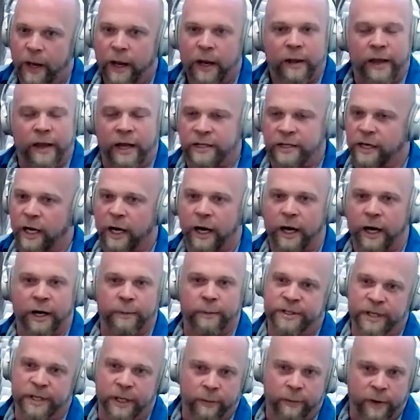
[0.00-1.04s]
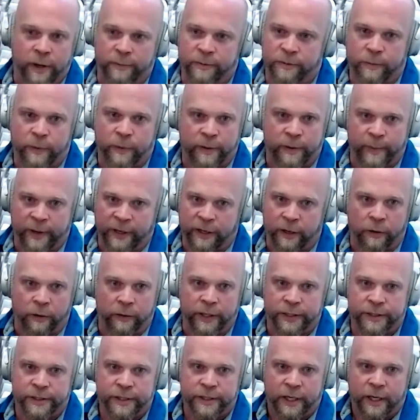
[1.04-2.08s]
that's one hundred percent what I'm what my goal
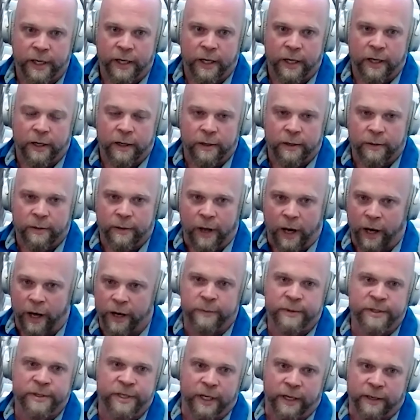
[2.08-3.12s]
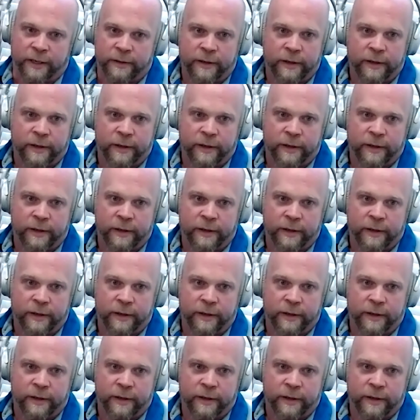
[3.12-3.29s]
is. one hundred percent.